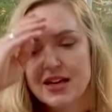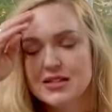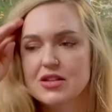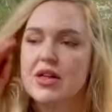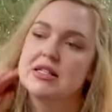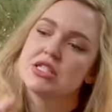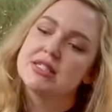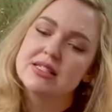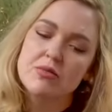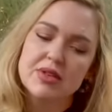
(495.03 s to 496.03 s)
So that's
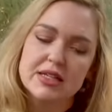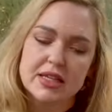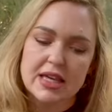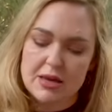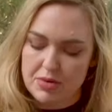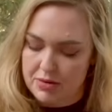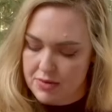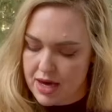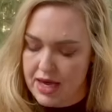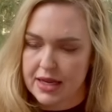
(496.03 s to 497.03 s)
just something to keep in
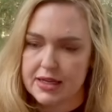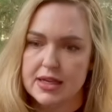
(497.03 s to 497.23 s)
mind,